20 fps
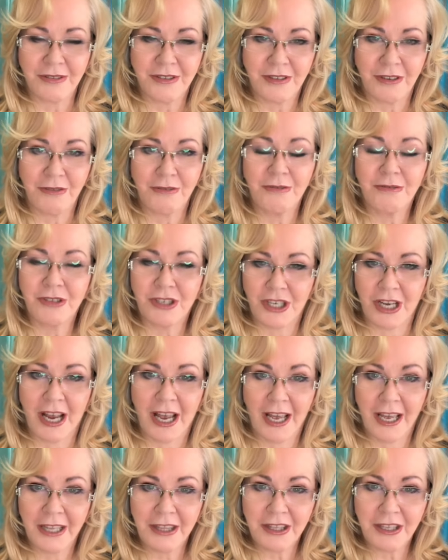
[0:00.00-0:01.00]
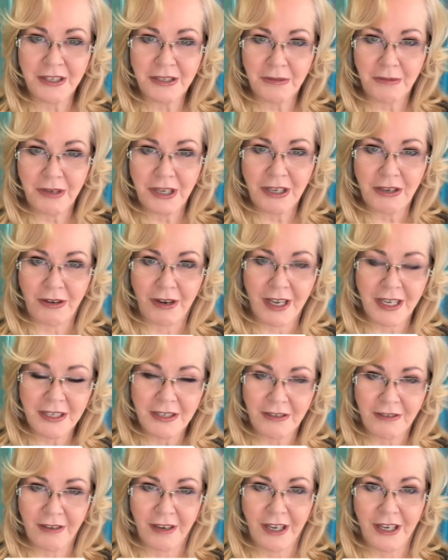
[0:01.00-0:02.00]
So your chart this week, your
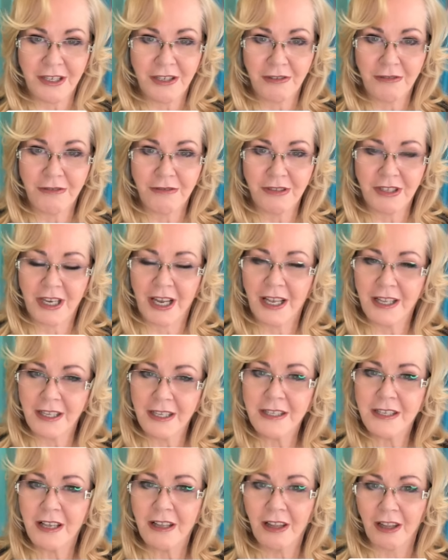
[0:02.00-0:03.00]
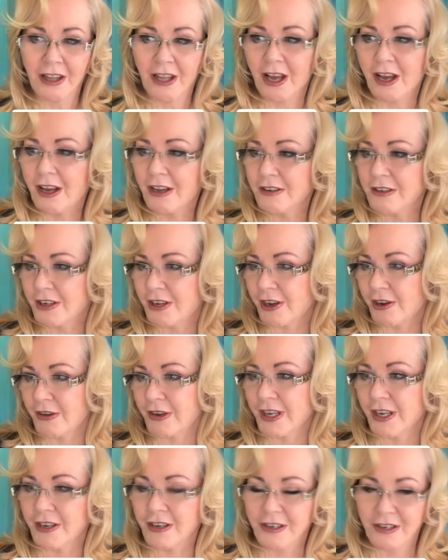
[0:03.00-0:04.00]
astrological chart, there's a lot
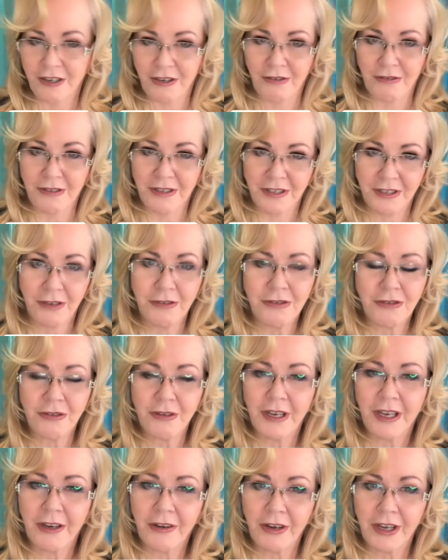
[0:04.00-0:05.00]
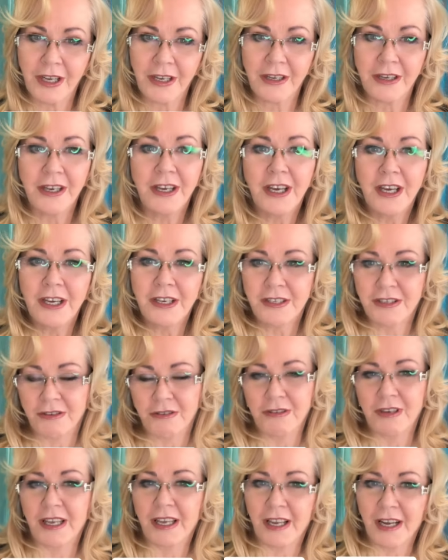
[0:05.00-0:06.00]
going on in your social area. So
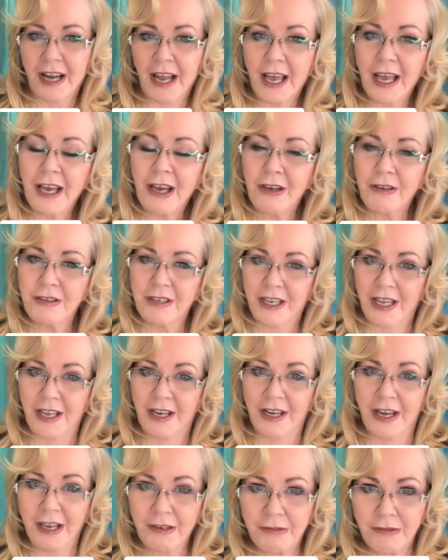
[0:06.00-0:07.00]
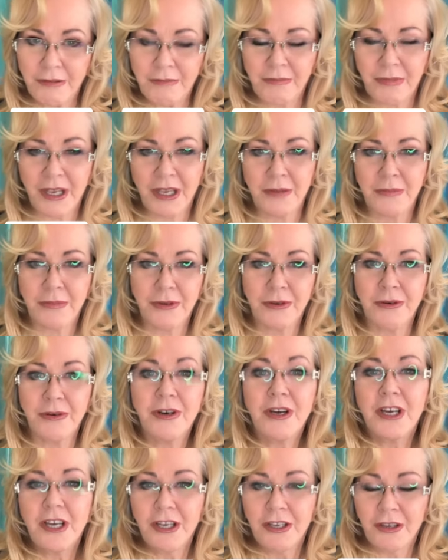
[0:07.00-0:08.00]
you get out, connect with people,
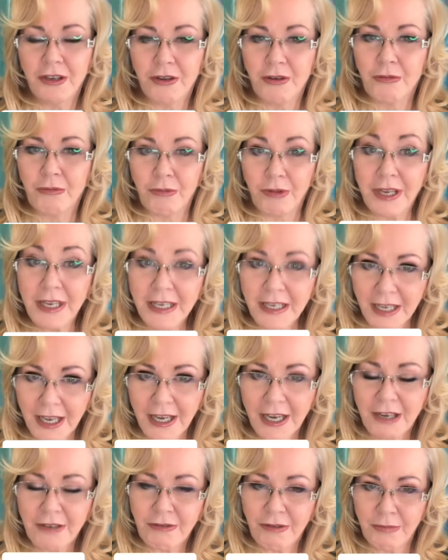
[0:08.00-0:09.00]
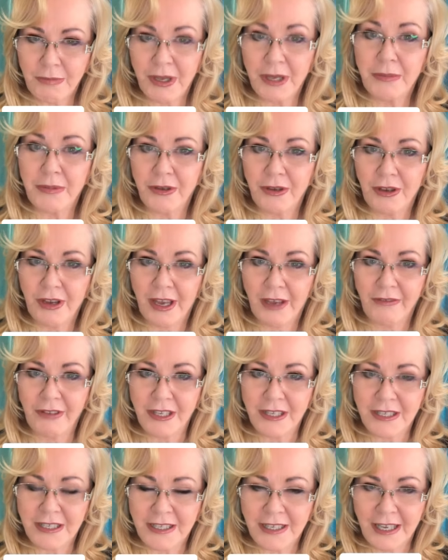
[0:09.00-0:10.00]
you know, reconnect with people you
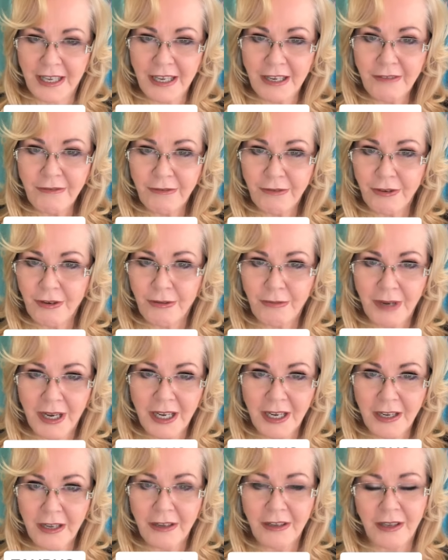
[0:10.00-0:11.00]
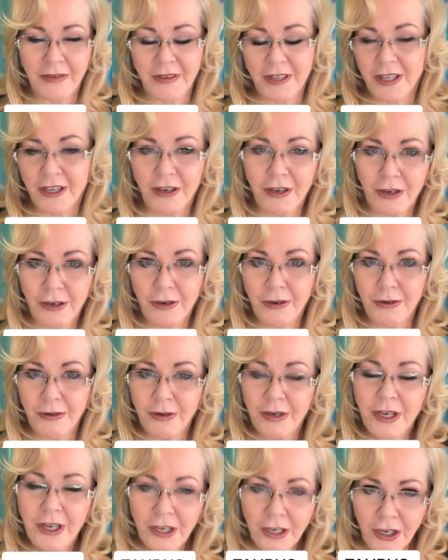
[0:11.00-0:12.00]
haven't seen for a while. I mean, the
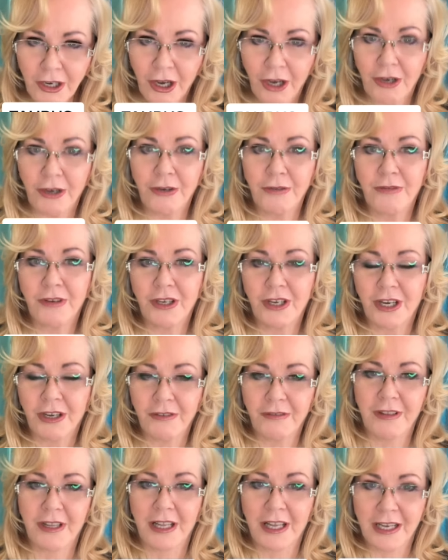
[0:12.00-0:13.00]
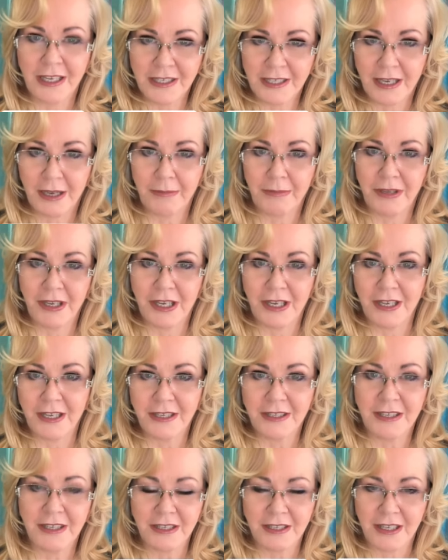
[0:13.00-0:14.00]
whole COVID over the last couple of
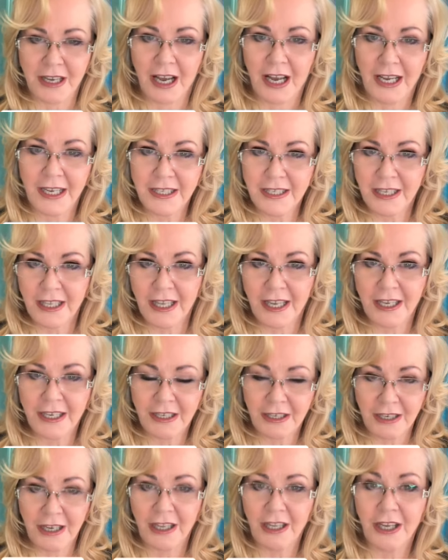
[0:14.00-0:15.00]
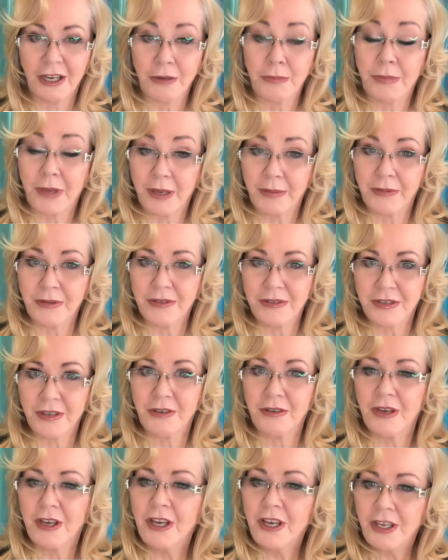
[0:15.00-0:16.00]
years has isolated a lot of people.
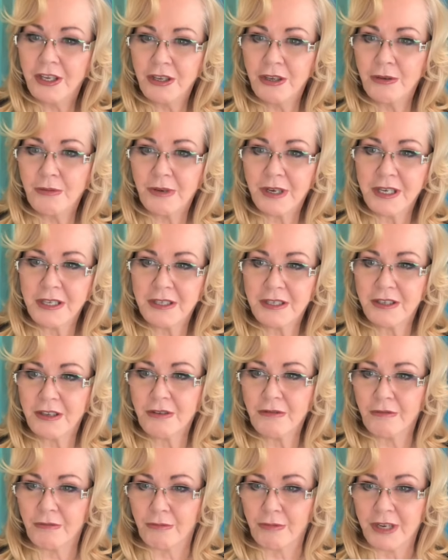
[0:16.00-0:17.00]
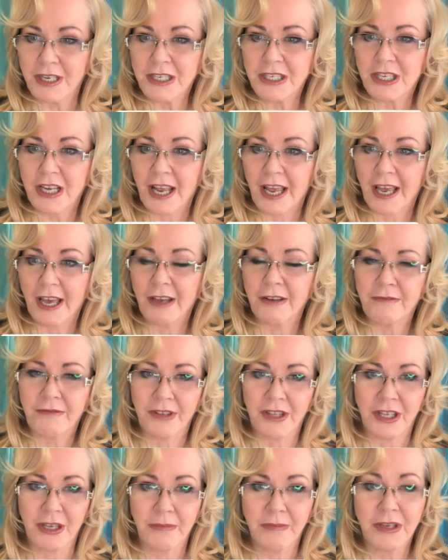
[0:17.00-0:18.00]
So you want to sort of reach out
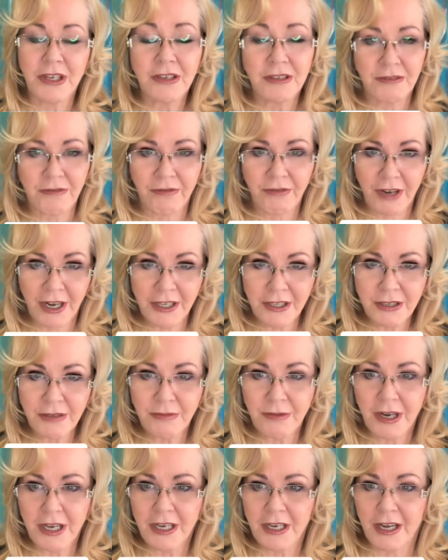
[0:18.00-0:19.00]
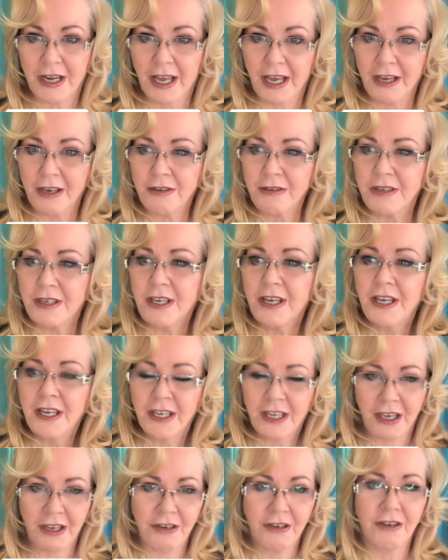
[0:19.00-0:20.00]
for them, because friends right now
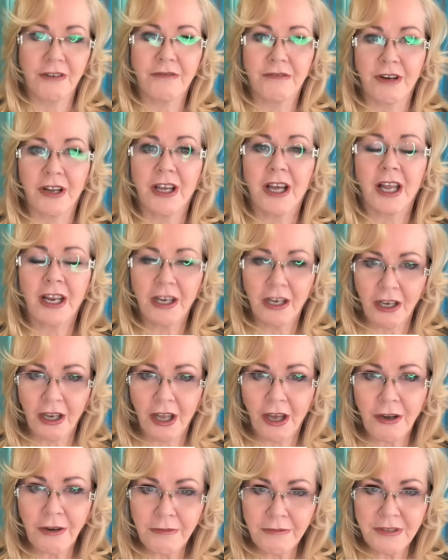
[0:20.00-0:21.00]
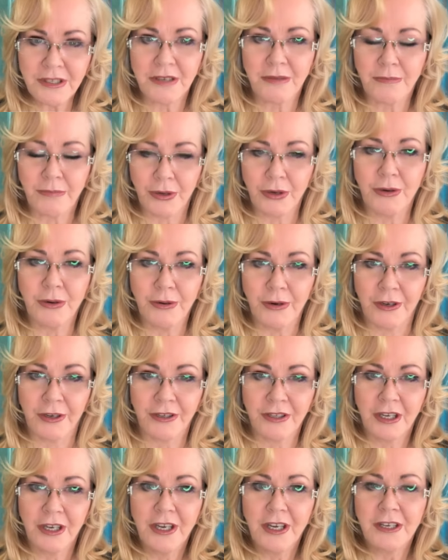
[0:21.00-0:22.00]
can offer a lot of
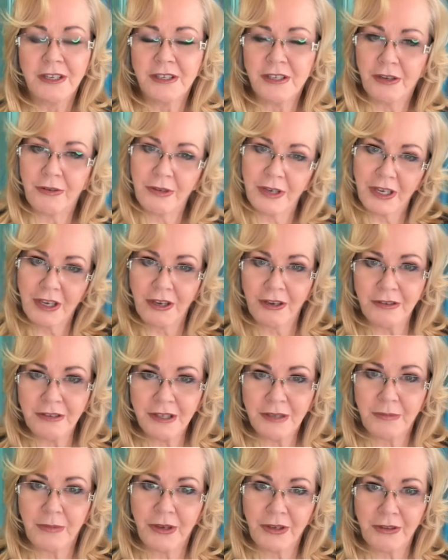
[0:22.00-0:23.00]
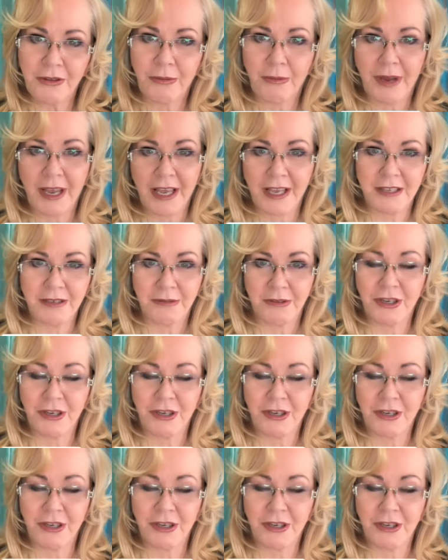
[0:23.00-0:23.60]
support. So it goes both ways.